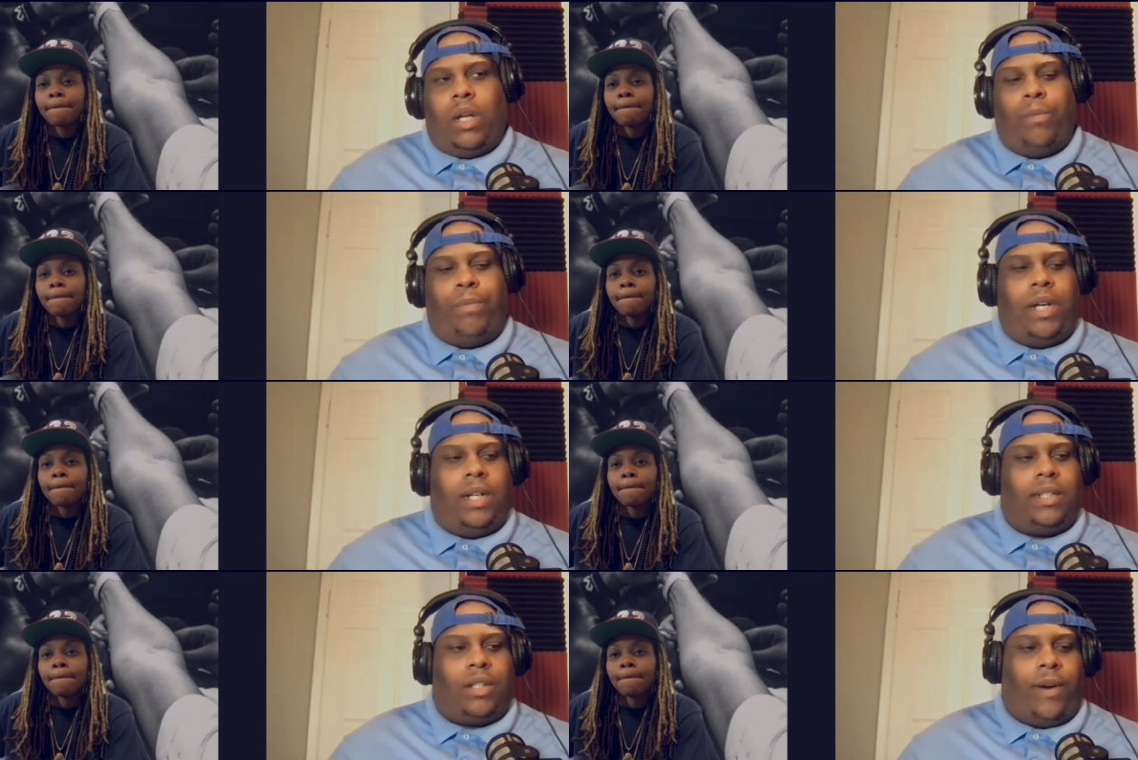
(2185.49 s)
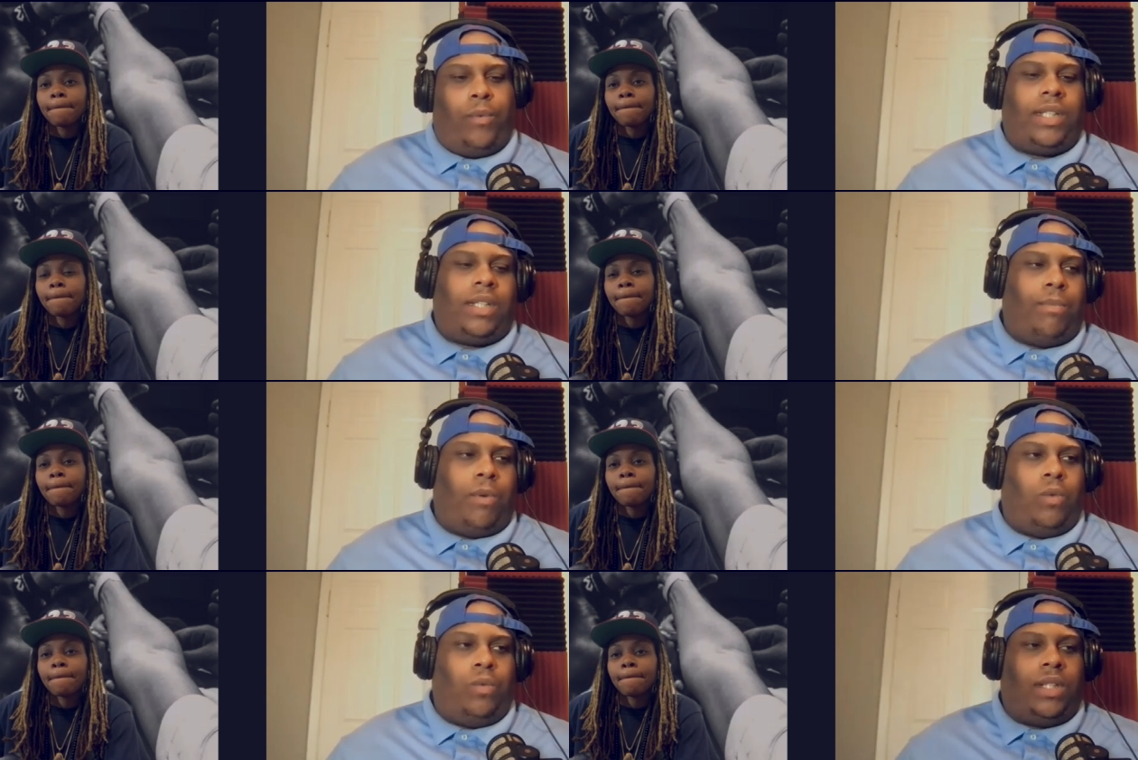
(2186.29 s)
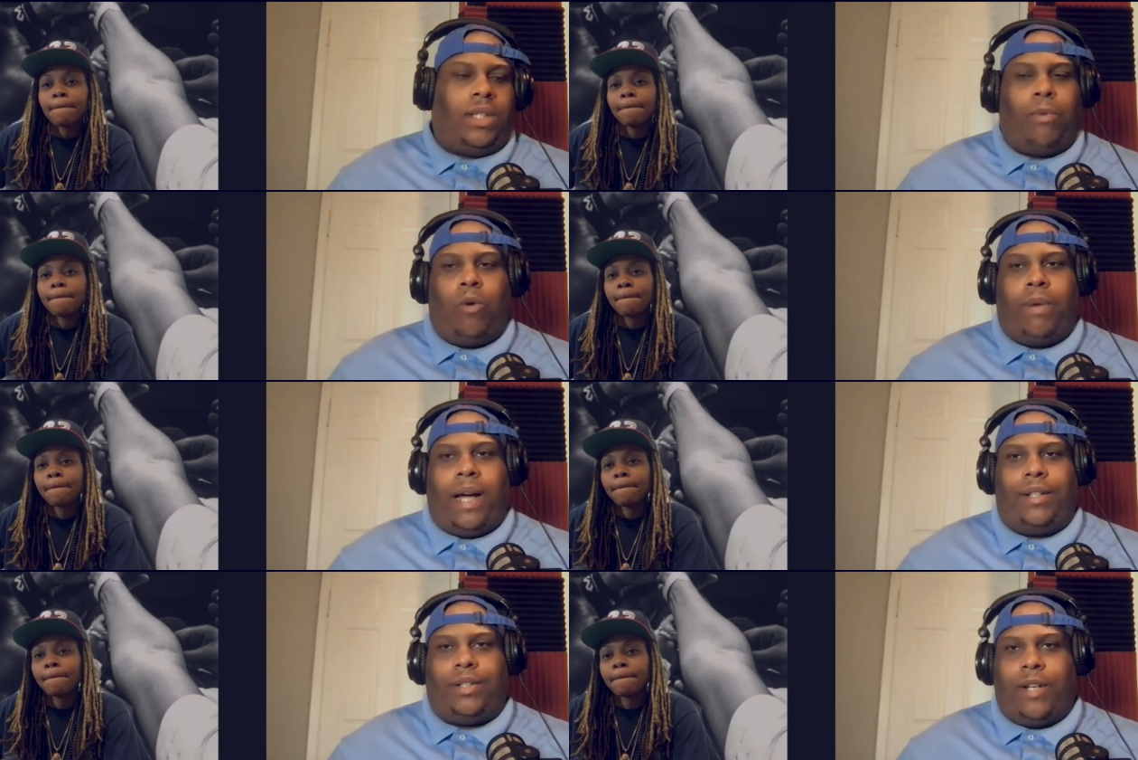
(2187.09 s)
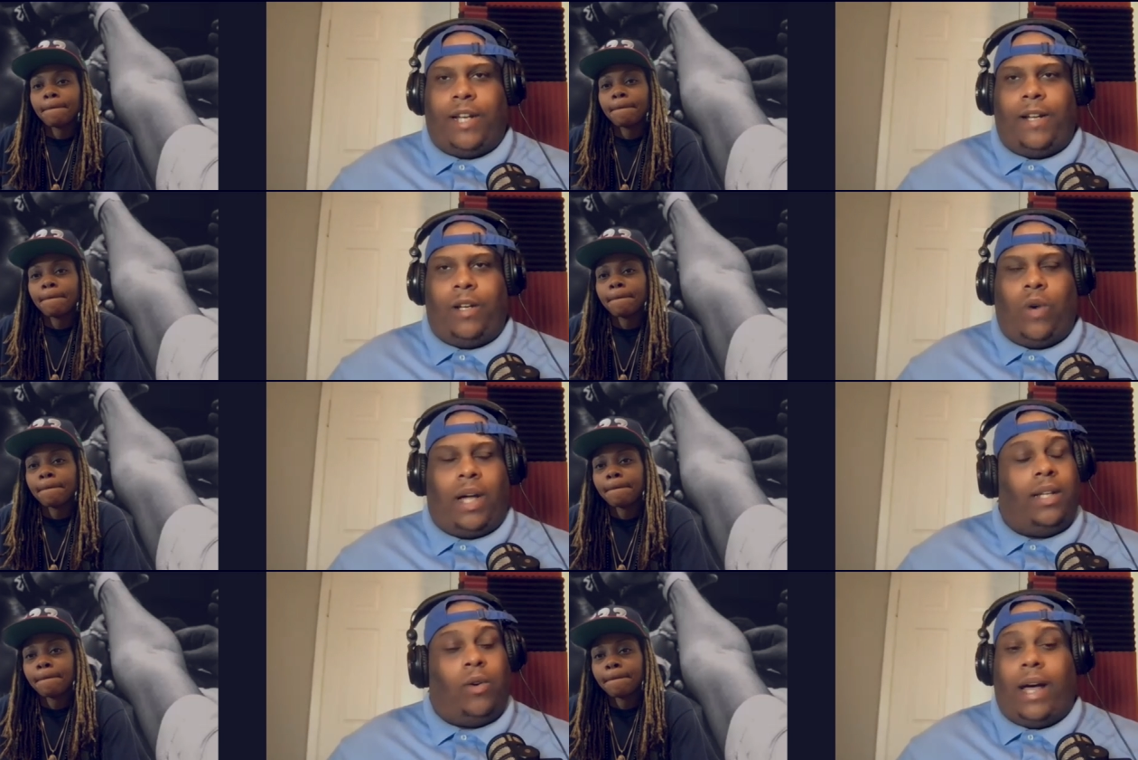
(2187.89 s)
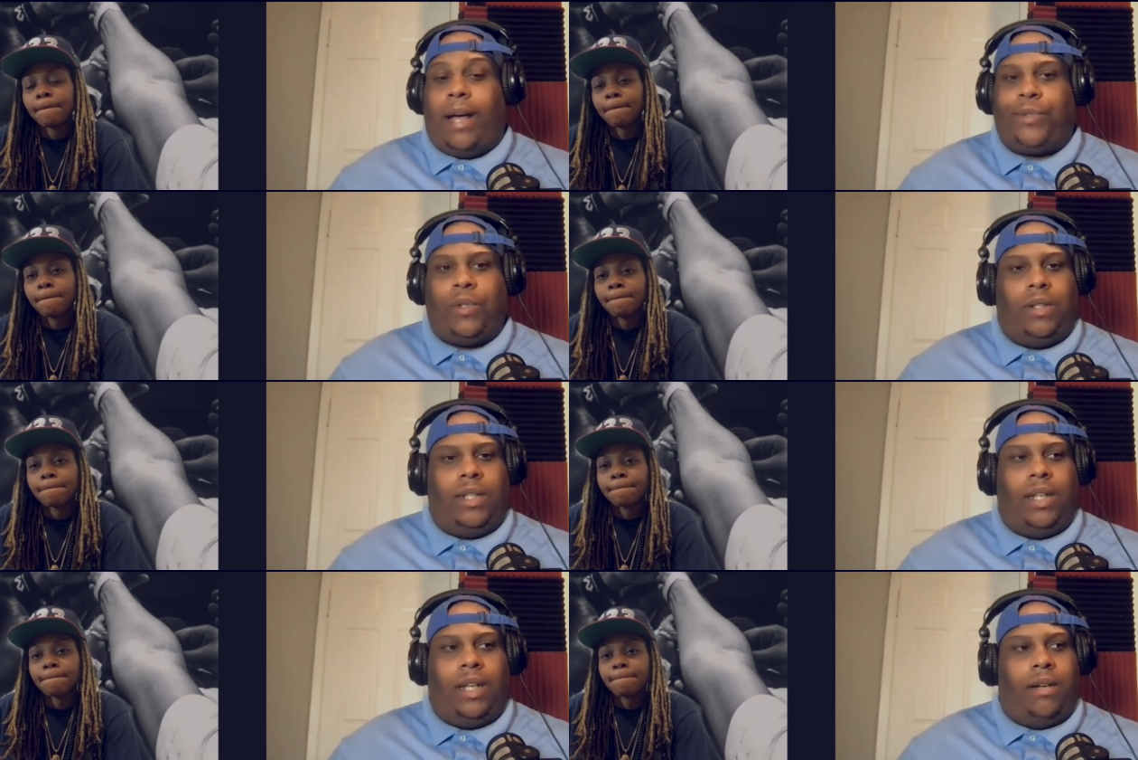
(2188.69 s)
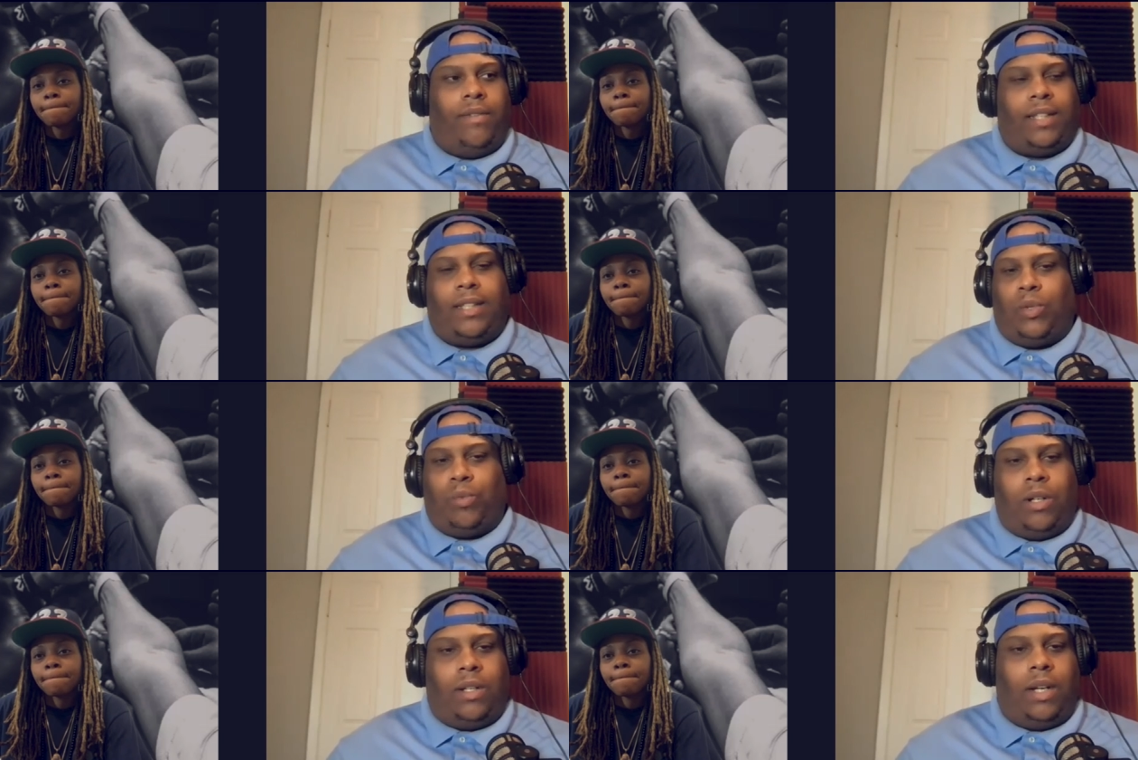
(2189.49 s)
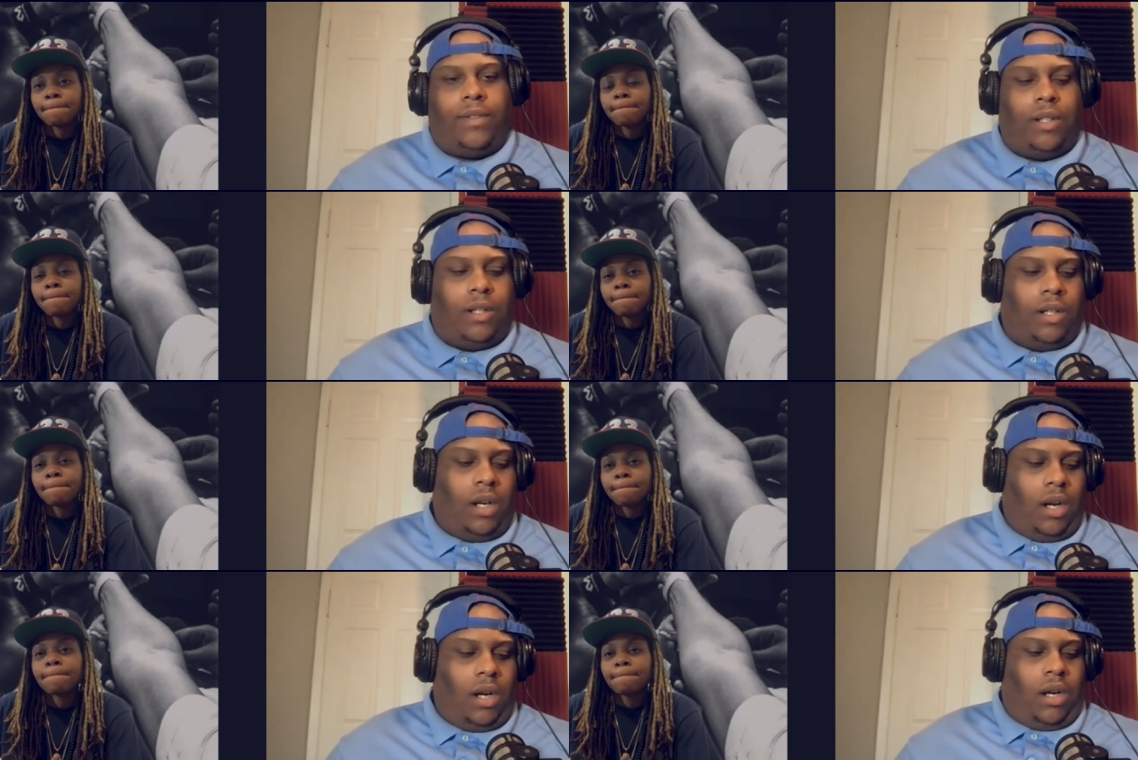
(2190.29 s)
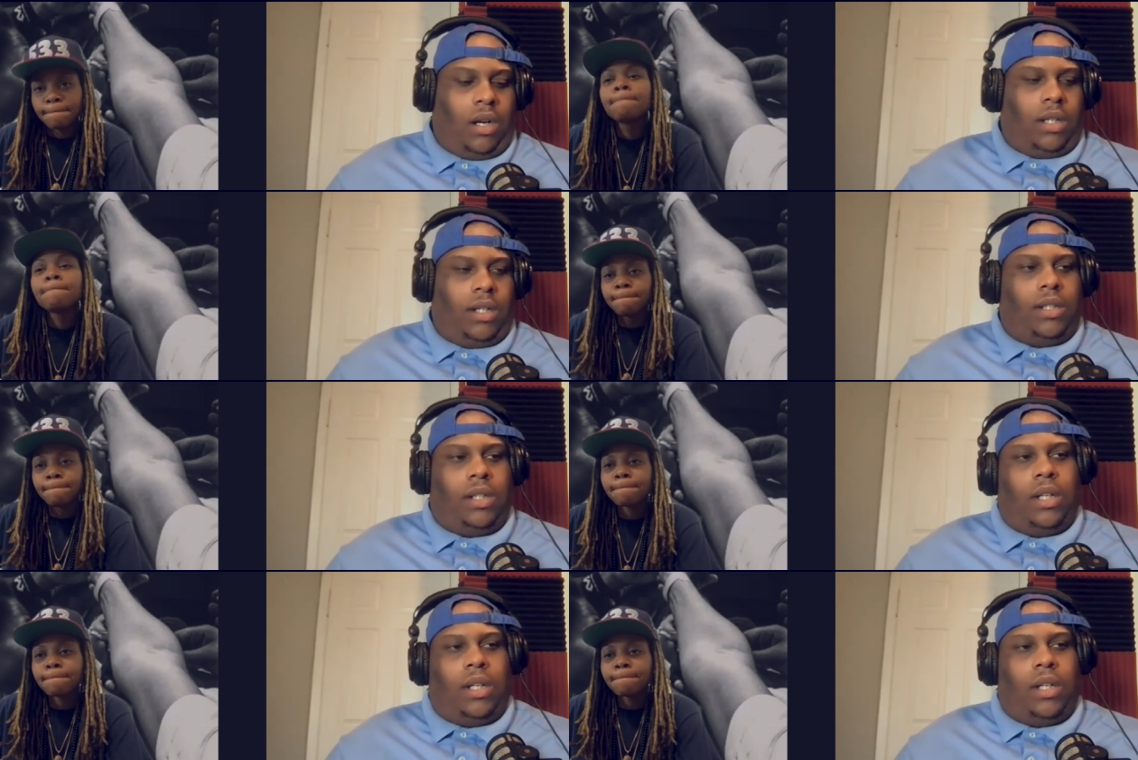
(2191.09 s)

Speaker 1: because all right with Simone with Simone Biles right who I, who I absolutely love and I think the world loves her mm-hmm.